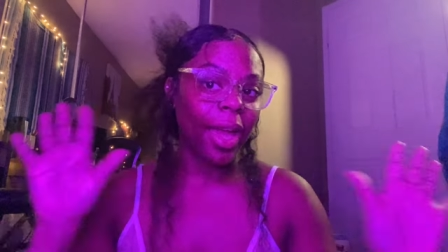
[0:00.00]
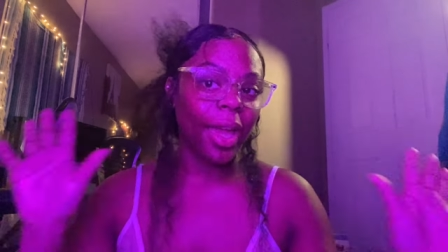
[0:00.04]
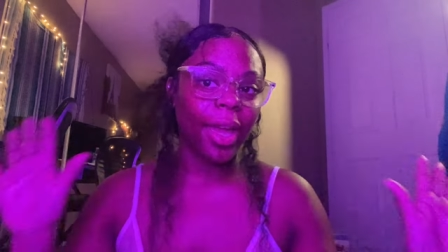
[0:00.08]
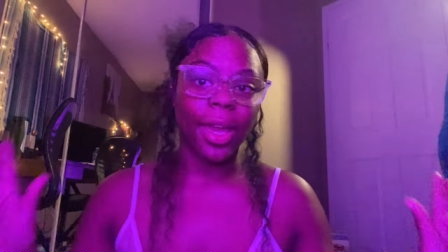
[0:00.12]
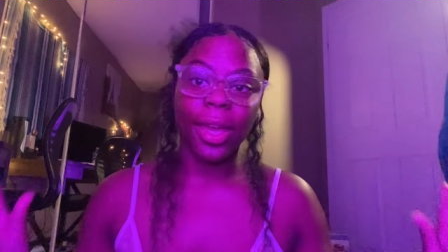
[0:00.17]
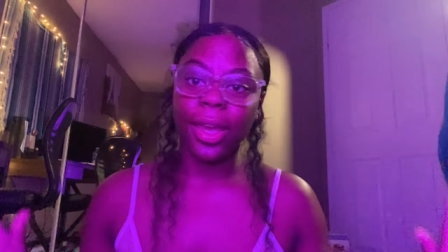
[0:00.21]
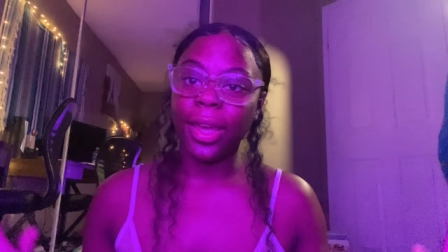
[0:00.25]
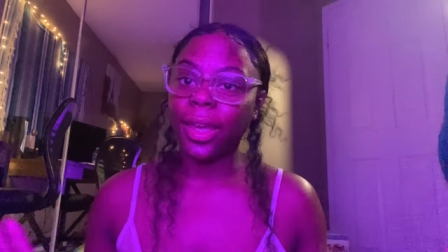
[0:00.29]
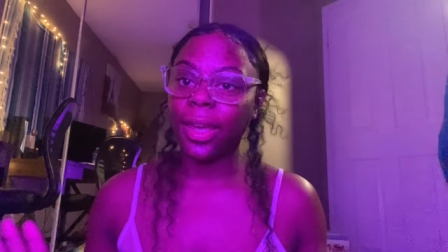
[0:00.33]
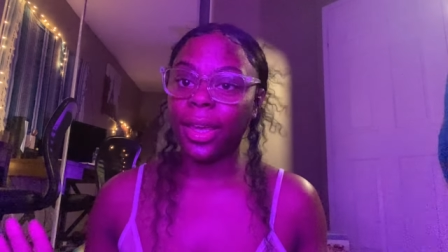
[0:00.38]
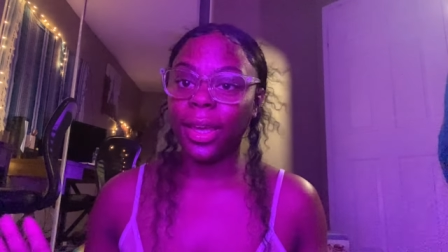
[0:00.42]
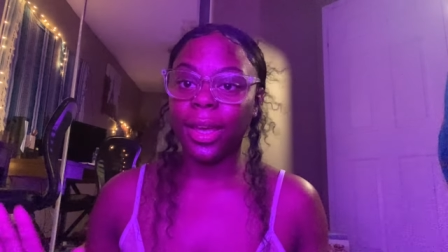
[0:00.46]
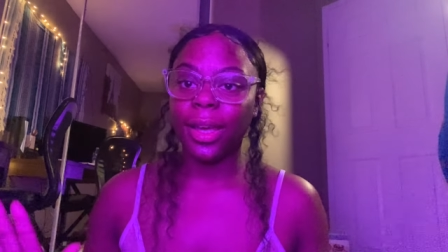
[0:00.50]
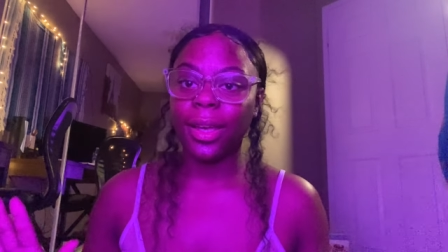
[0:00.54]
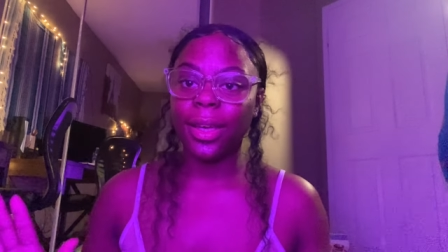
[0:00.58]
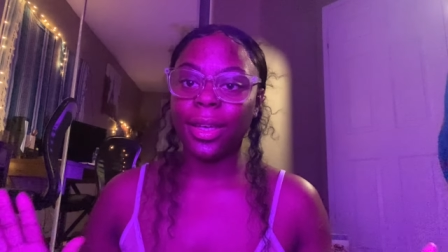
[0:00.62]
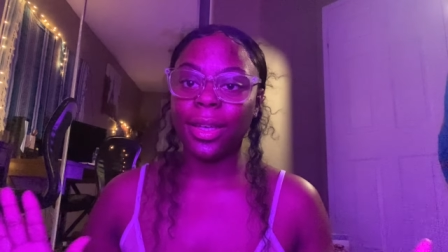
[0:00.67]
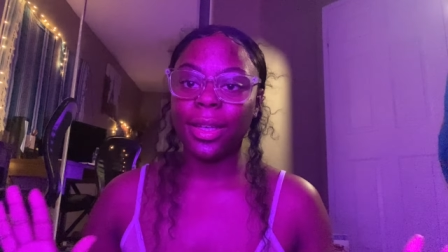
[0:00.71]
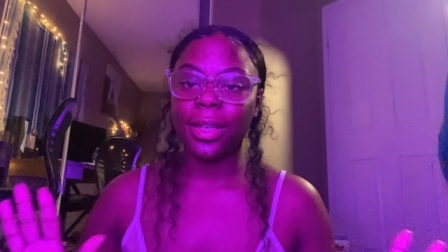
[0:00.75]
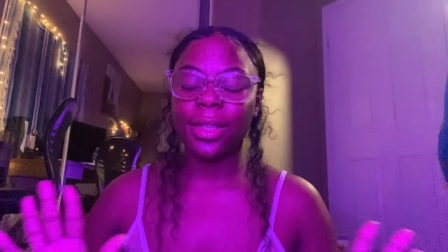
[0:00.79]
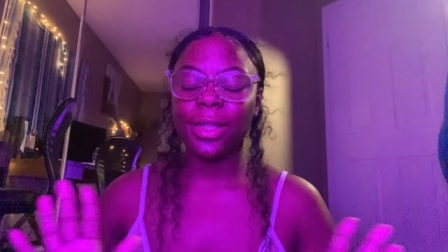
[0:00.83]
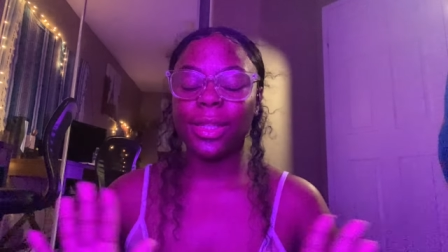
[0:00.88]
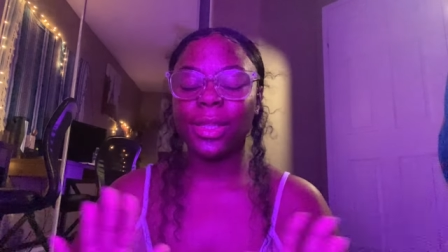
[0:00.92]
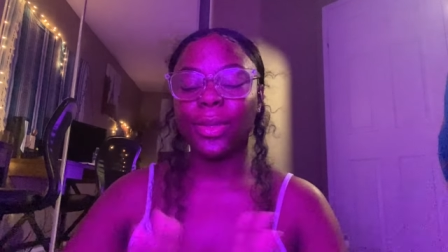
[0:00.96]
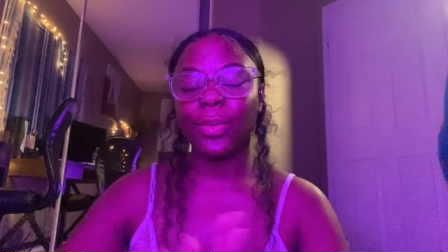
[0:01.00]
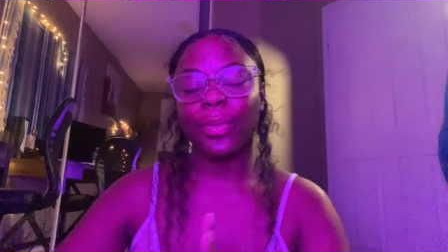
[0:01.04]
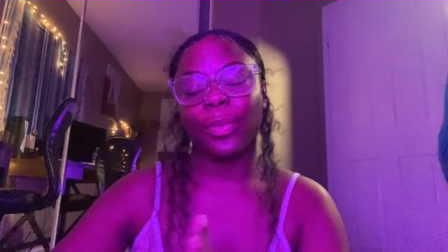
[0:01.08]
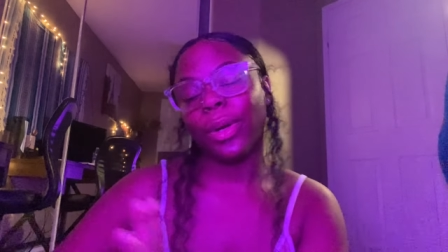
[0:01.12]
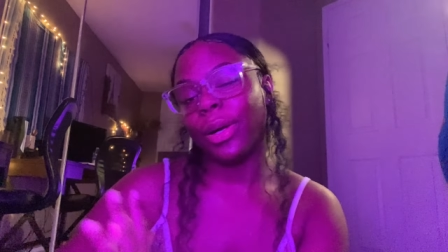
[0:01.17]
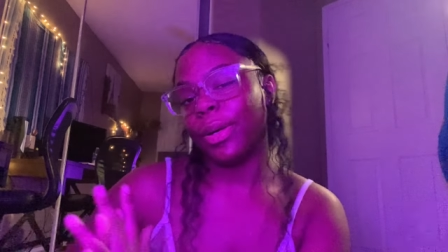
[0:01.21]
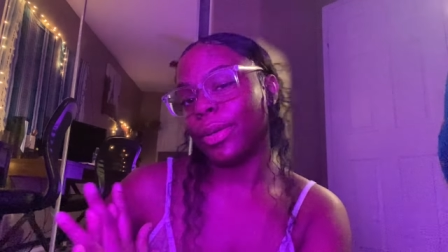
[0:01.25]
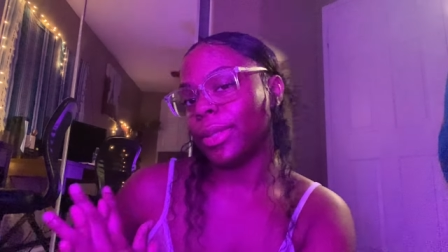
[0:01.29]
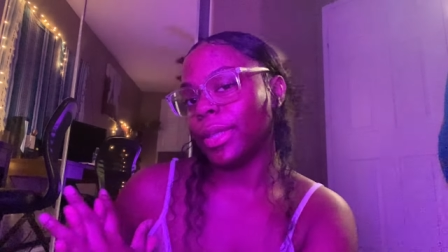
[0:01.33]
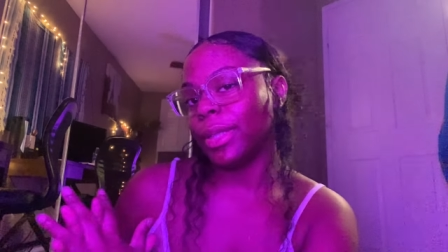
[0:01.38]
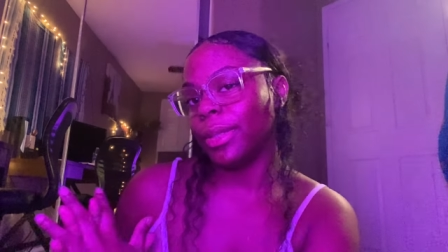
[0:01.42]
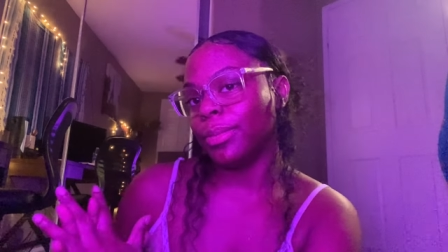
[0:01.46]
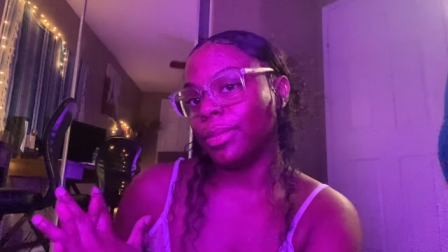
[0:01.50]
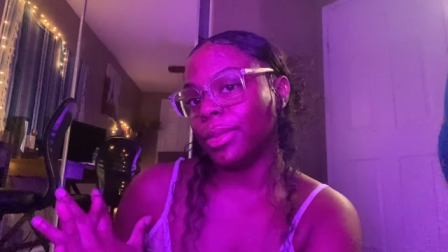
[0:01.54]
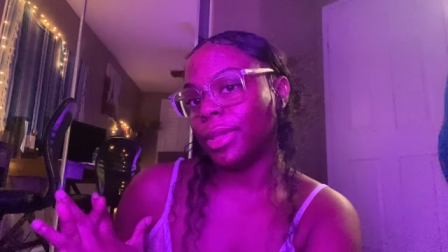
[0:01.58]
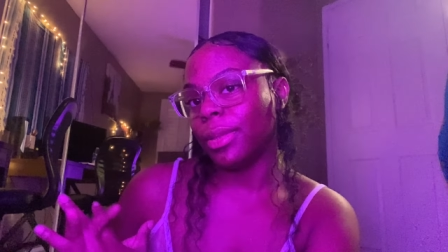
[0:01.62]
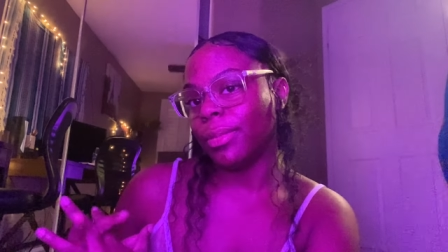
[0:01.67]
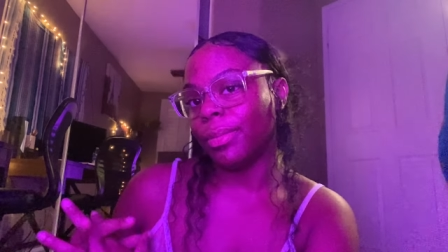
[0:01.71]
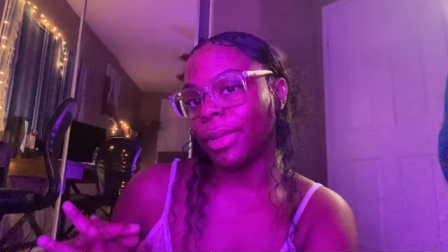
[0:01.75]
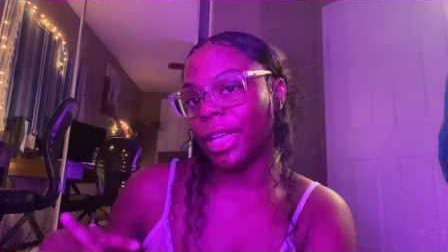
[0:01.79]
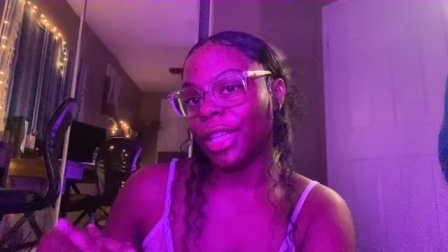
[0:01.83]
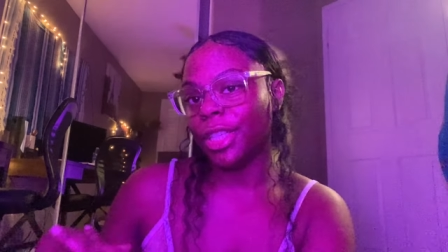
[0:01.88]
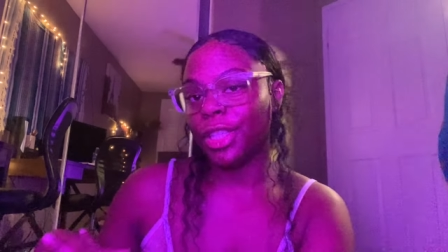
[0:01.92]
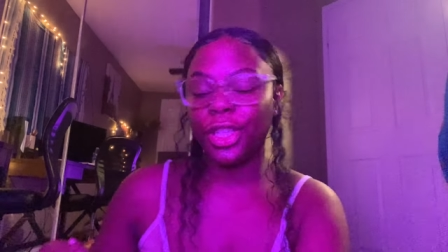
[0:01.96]
Hey guys, welcome to
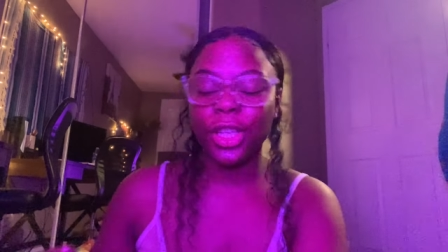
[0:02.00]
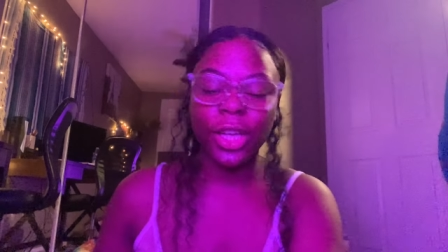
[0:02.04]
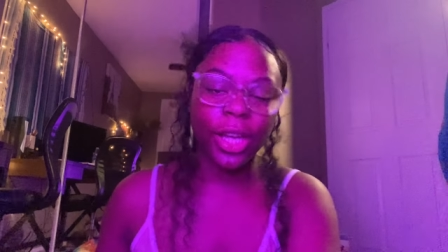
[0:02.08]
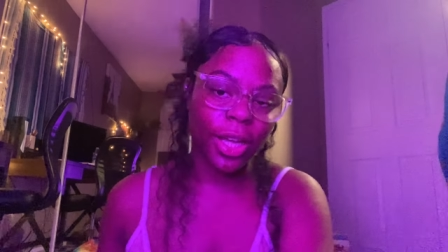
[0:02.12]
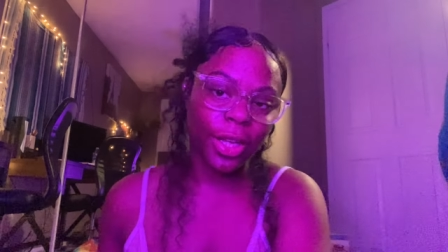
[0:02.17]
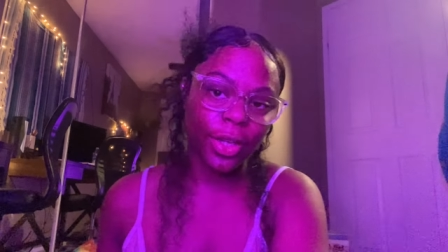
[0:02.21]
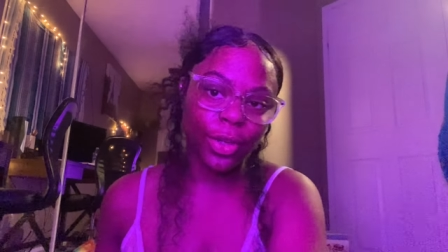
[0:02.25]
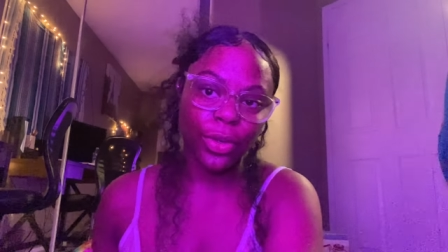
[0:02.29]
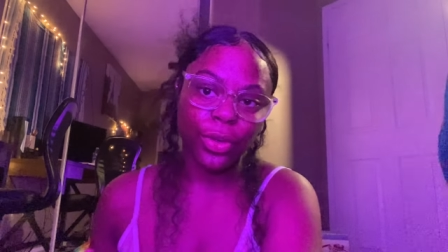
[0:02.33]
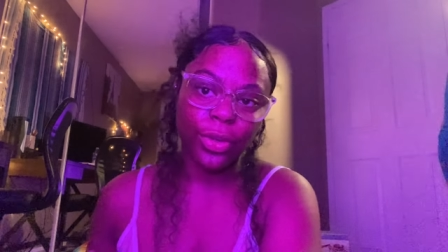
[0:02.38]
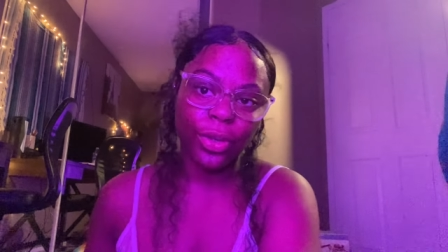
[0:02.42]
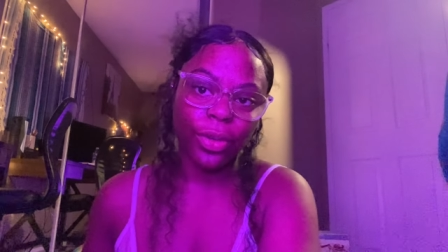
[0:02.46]
my channel.